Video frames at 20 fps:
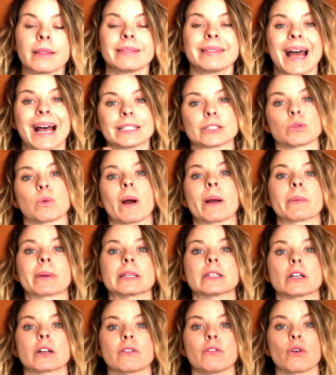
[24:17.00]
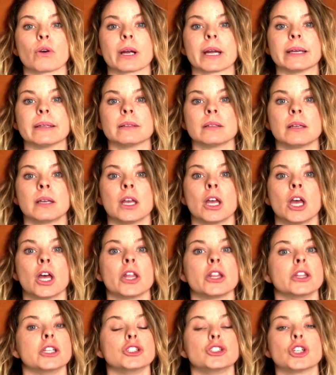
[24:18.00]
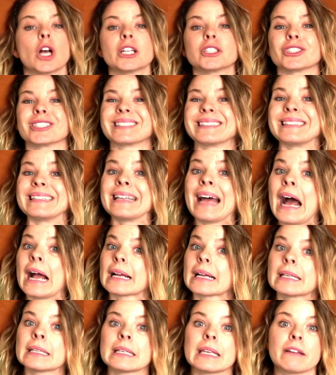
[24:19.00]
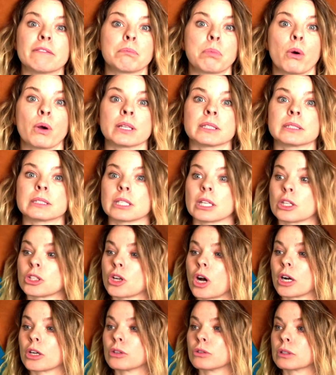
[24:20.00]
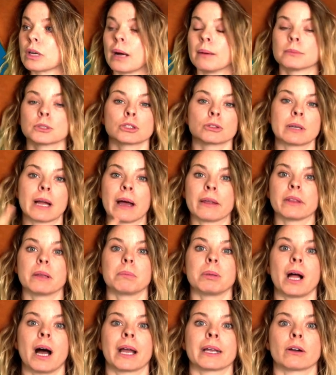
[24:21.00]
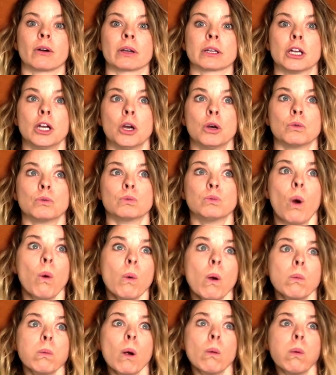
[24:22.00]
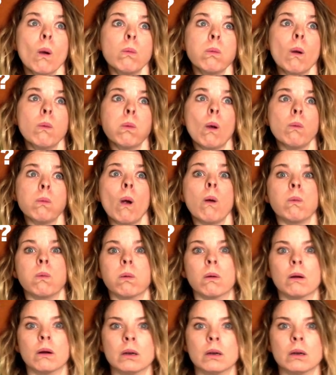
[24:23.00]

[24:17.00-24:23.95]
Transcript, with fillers: That's why we look for it. The judge is not going to give points to the dog who comes around the blind going, woo, woo, woo, woo, woo,